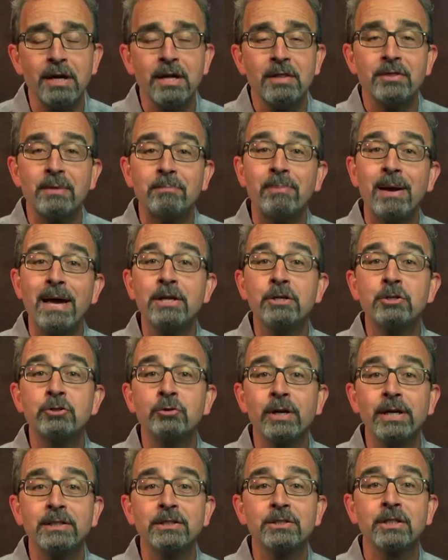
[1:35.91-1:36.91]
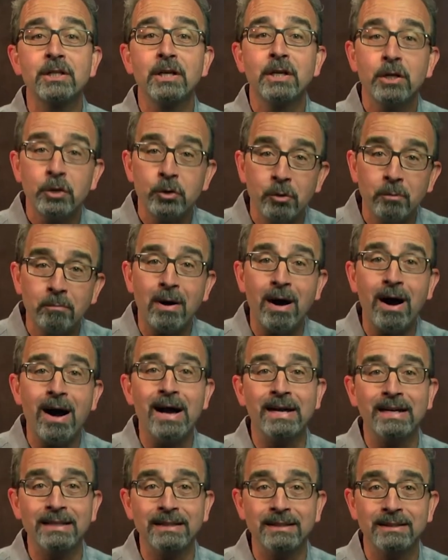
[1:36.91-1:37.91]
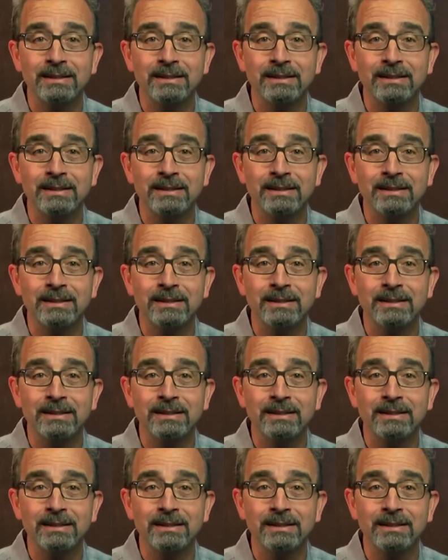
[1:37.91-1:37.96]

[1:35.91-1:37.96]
that penetrates your mind.